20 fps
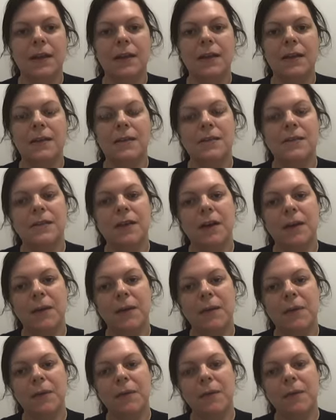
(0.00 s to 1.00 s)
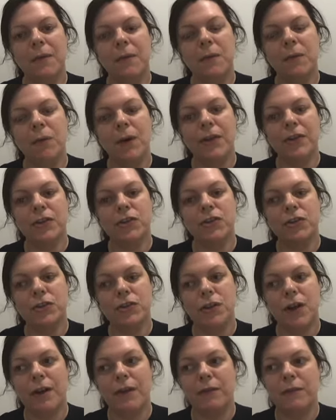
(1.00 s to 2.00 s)
So what you should
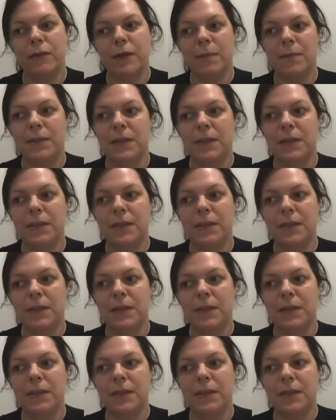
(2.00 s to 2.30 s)
note from